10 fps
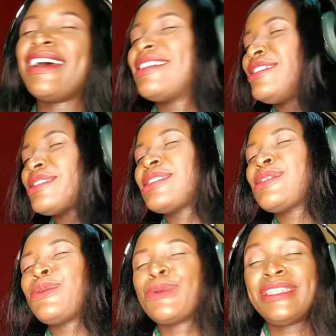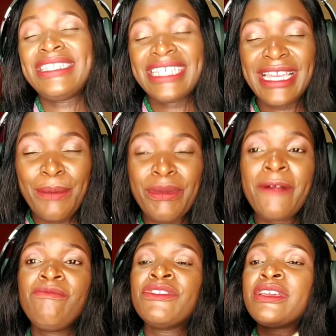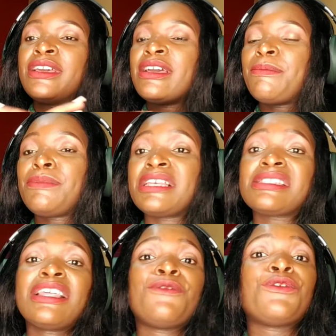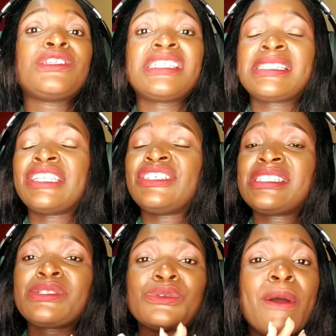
heart so deep. Plus, their voices are just